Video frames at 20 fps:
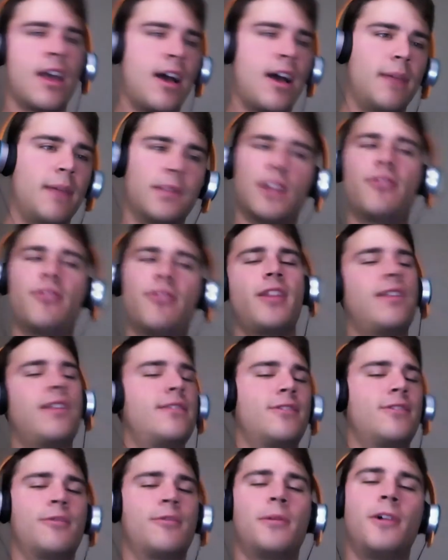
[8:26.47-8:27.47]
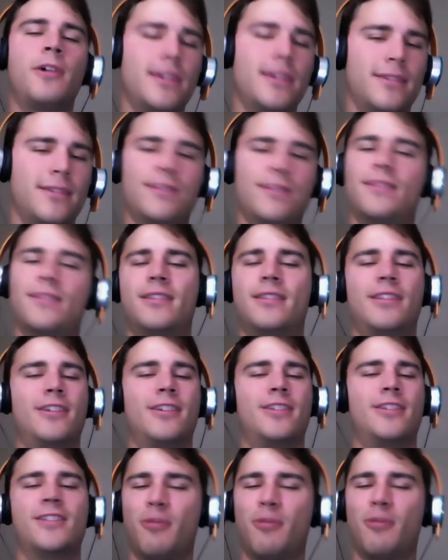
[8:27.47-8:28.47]
I'm going to find that silver bullet.
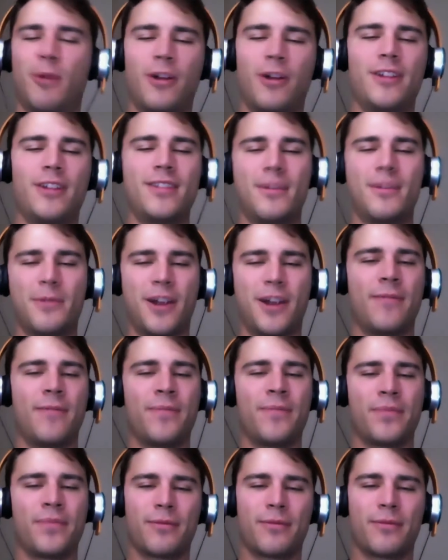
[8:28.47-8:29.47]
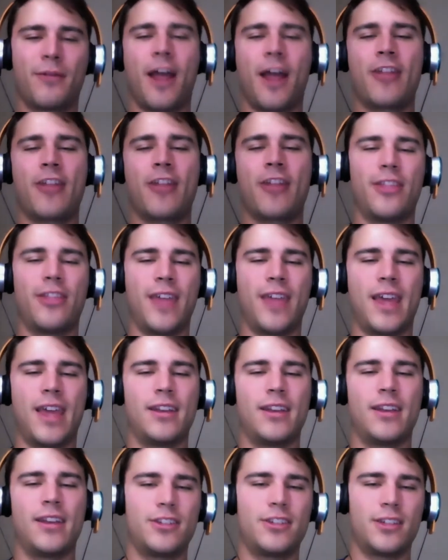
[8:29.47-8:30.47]
There's a silver bullet somewhere, rather
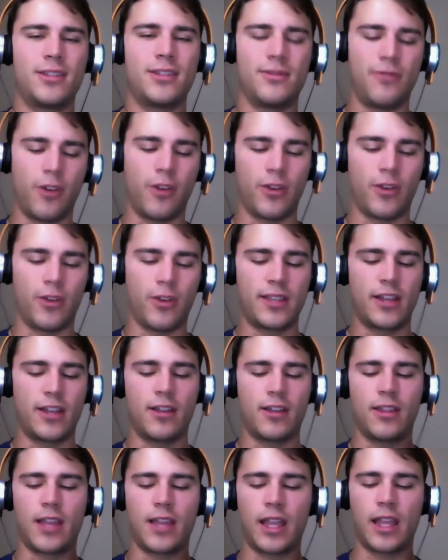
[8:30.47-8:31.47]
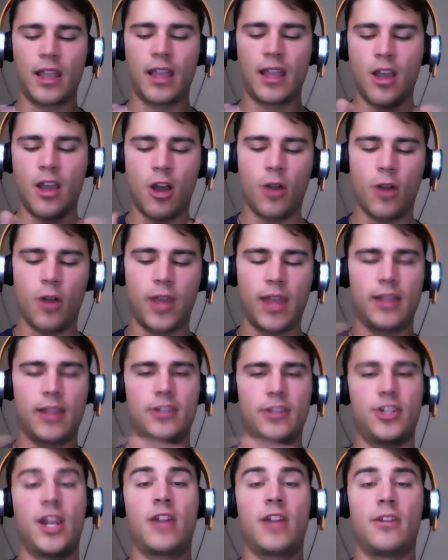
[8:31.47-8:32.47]
than just focusing on like, okay,
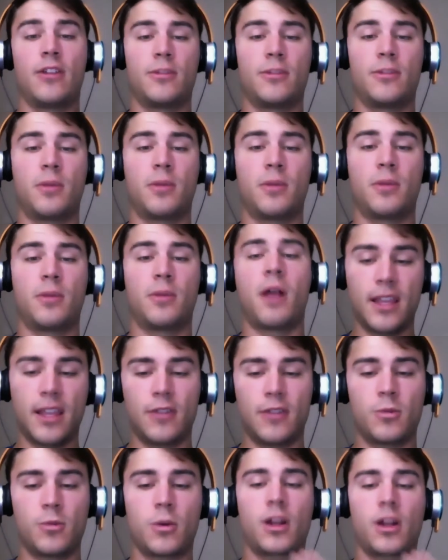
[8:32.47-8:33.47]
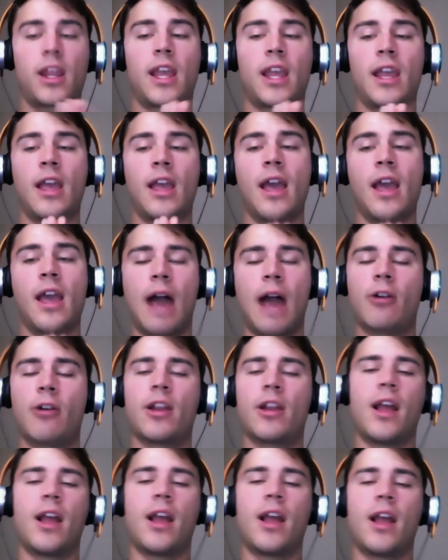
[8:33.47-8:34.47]
this channel is promising, it's working,
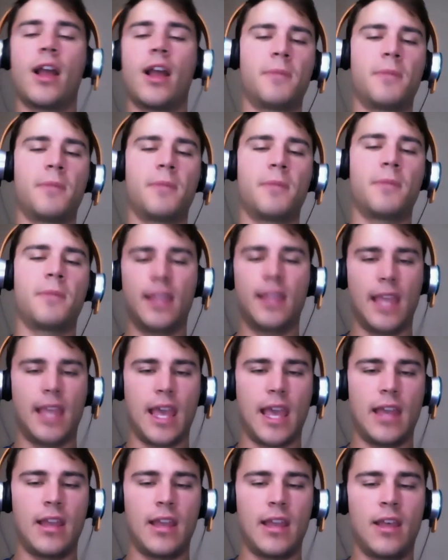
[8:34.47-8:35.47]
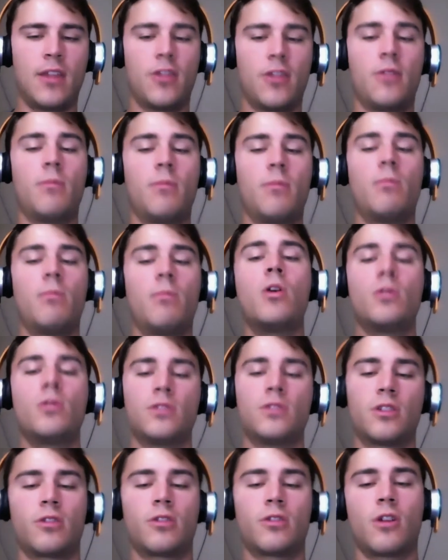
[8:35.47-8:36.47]
how can I optimize it and get the
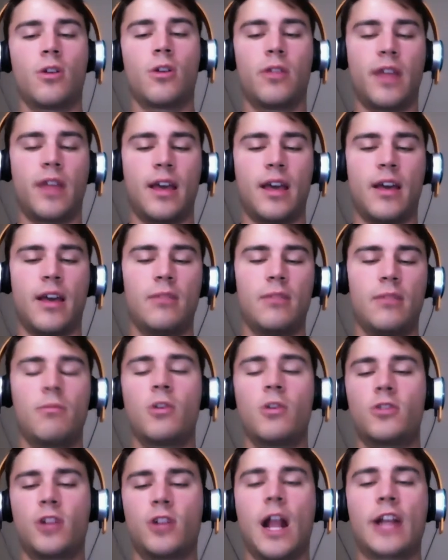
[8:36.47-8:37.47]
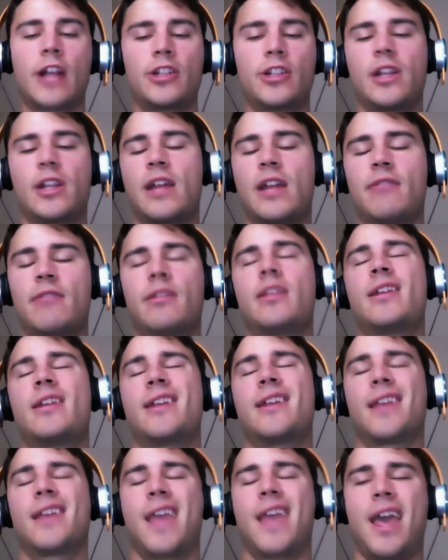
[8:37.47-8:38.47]
most growth, most traction out of it that
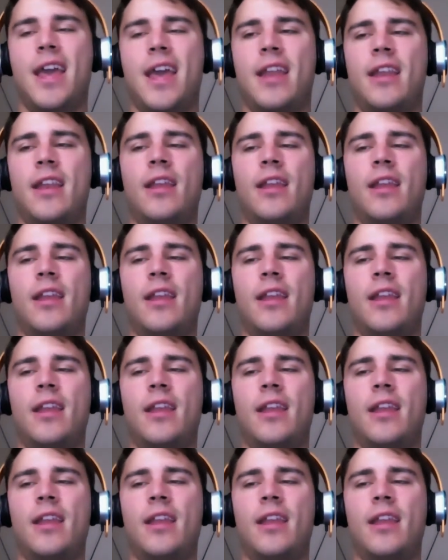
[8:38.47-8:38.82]
I can,